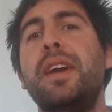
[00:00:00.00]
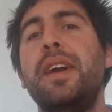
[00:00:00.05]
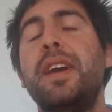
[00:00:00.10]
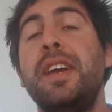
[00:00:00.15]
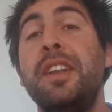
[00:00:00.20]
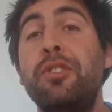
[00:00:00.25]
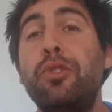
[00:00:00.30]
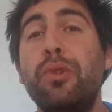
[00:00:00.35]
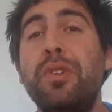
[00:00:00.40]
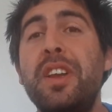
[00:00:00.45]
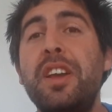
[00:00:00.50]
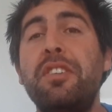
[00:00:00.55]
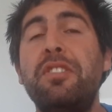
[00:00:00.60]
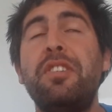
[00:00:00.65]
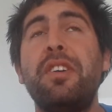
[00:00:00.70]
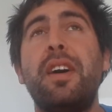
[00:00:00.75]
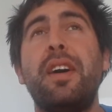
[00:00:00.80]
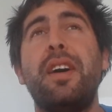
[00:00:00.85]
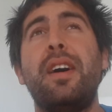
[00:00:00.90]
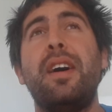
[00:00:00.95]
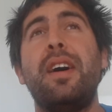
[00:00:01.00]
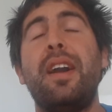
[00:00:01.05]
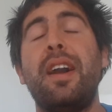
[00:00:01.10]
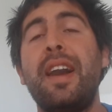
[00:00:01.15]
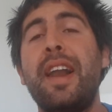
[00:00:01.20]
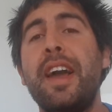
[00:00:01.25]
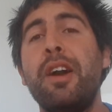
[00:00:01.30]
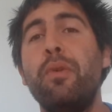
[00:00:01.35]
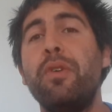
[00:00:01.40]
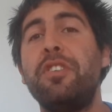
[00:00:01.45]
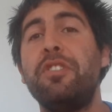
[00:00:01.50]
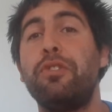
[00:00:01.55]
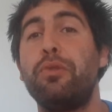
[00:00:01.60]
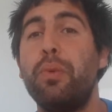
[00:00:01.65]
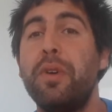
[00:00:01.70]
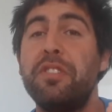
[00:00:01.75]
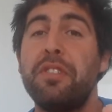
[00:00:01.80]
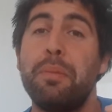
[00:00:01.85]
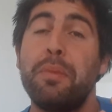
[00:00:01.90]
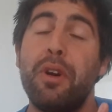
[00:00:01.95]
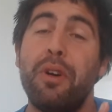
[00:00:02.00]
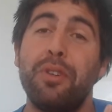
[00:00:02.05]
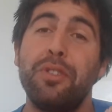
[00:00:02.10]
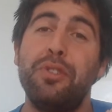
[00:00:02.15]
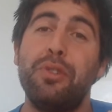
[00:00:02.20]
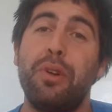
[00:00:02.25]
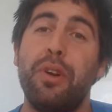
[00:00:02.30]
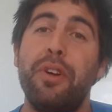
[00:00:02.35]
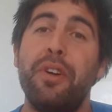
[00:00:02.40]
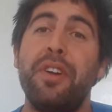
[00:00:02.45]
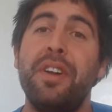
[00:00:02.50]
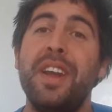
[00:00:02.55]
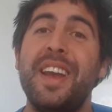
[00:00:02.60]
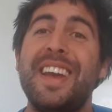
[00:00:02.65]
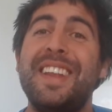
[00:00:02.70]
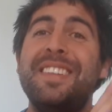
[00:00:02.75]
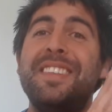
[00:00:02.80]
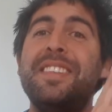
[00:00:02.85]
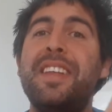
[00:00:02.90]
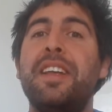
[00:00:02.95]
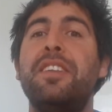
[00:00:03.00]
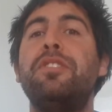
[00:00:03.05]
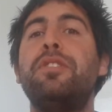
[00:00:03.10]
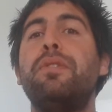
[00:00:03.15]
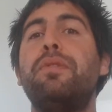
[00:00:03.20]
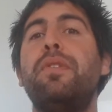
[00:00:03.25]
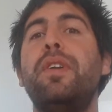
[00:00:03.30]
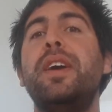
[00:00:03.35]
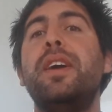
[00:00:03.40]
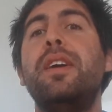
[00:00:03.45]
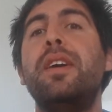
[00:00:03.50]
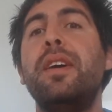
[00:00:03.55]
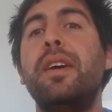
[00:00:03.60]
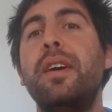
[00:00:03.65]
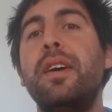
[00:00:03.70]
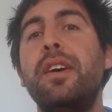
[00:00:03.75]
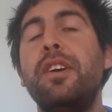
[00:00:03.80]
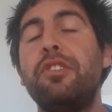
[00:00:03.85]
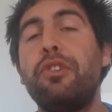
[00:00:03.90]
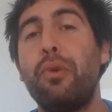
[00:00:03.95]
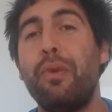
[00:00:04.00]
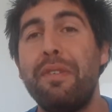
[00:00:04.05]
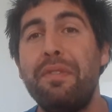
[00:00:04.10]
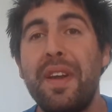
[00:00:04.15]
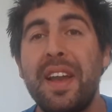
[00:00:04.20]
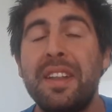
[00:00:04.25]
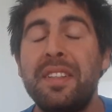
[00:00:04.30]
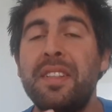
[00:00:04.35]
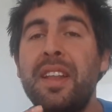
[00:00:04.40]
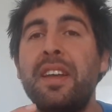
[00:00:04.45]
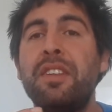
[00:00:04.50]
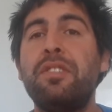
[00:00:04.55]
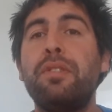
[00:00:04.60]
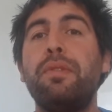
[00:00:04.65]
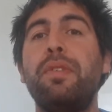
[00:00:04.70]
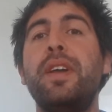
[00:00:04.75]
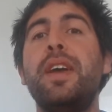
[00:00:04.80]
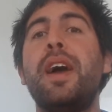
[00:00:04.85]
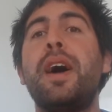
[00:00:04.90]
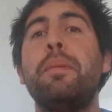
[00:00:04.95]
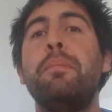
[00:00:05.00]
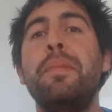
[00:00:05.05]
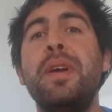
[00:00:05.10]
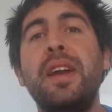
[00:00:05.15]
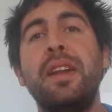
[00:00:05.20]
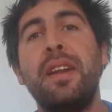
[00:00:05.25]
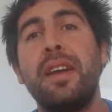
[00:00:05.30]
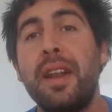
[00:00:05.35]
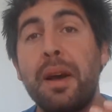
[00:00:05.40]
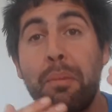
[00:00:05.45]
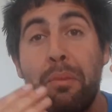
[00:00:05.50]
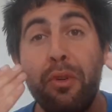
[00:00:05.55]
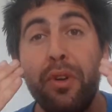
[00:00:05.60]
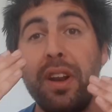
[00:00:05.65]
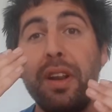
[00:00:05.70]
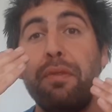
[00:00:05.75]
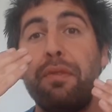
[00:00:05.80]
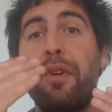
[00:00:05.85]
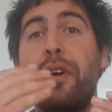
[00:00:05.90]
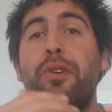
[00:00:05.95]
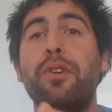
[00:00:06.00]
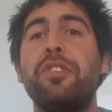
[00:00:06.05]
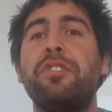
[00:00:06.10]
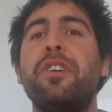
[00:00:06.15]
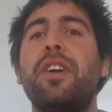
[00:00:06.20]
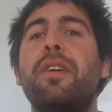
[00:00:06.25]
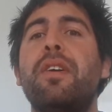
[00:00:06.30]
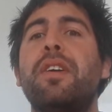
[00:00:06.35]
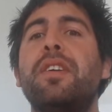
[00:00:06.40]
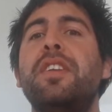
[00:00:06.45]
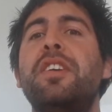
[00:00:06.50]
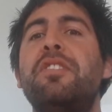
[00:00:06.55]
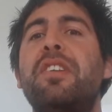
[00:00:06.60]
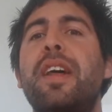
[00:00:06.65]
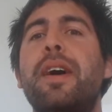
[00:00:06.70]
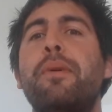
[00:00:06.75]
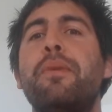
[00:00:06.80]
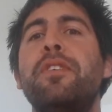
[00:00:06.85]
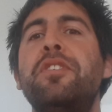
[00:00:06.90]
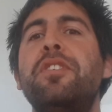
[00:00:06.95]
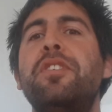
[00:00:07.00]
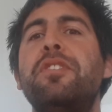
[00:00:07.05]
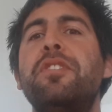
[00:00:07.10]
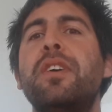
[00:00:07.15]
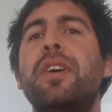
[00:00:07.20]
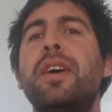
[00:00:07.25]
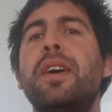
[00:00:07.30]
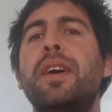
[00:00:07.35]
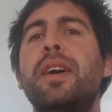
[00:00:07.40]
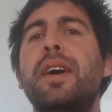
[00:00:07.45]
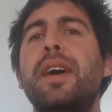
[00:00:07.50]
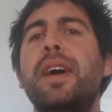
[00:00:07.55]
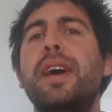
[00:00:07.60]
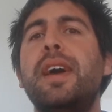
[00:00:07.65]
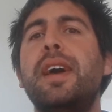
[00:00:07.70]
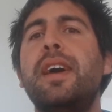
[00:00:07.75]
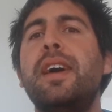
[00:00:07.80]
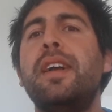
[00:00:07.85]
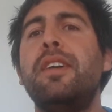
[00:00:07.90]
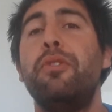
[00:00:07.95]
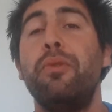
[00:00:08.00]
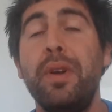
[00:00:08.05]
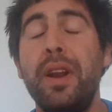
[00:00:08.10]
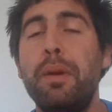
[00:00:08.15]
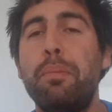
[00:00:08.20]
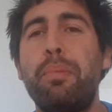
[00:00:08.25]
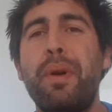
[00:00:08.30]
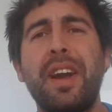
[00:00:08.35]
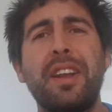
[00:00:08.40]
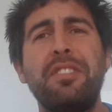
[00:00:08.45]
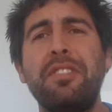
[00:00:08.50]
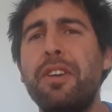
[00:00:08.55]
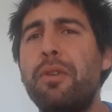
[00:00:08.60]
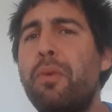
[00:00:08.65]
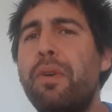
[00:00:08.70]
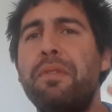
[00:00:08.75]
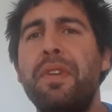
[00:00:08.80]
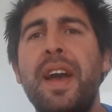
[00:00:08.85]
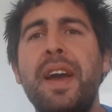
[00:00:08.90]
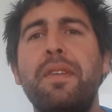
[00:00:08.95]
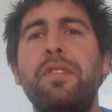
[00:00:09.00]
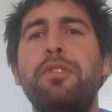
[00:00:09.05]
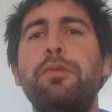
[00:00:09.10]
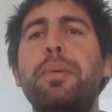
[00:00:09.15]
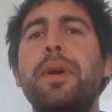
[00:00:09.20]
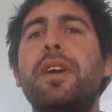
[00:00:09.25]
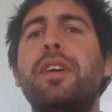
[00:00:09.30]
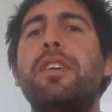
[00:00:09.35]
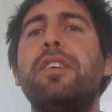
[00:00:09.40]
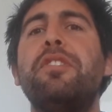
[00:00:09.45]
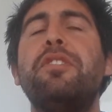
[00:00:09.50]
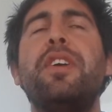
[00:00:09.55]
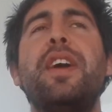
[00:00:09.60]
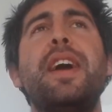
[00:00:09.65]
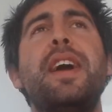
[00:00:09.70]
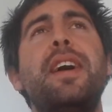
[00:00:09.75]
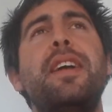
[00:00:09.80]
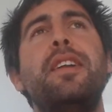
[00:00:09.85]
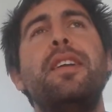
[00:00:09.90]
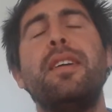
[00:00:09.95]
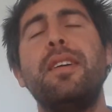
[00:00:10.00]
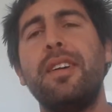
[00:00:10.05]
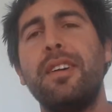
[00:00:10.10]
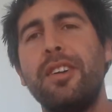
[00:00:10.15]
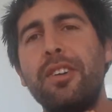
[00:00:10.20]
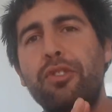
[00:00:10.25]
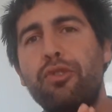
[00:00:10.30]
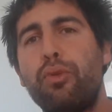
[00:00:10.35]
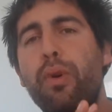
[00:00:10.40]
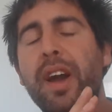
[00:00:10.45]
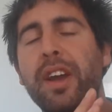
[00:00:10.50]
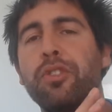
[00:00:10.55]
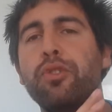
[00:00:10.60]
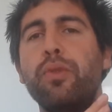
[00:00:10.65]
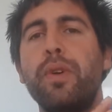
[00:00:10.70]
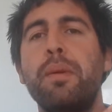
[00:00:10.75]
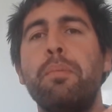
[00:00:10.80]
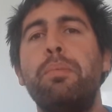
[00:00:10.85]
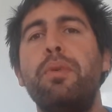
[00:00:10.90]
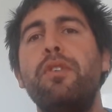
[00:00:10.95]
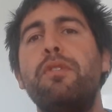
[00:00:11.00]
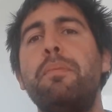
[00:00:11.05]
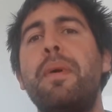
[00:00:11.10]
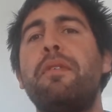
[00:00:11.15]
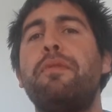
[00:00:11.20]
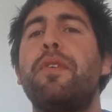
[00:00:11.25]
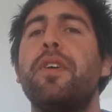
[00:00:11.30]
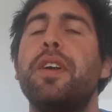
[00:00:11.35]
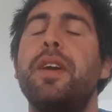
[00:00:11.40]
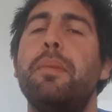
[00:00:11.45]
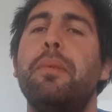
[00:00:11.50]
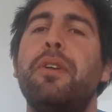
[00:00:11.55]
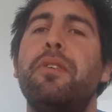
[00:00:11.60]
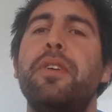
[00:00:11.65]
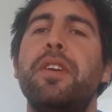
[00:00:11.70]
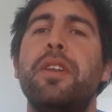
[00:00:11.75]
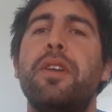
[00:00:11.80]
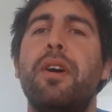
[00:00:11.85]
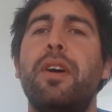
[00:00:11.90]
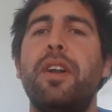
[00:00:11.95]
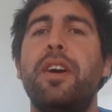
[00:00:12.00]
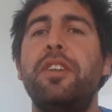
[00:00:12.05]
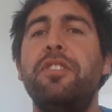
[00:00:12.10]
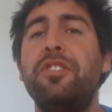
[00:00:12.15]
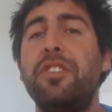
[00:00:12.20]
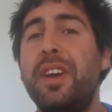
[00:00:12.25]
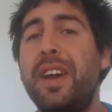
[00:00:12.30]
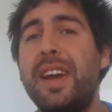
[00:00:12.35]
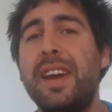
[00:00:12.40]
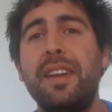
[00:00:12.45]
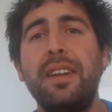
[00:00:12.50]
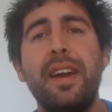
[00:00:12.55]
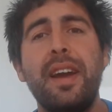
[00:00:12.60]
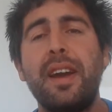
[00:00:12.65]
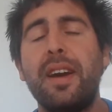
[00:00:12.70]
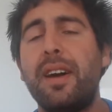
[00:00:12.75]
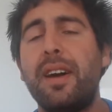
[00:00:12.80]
into these languages, which I'm going to learn intensively. So with intensively, I mean that I'm really focusing on these languages and really practicing with native speakers and trying to improve my vocabulary knowledge. And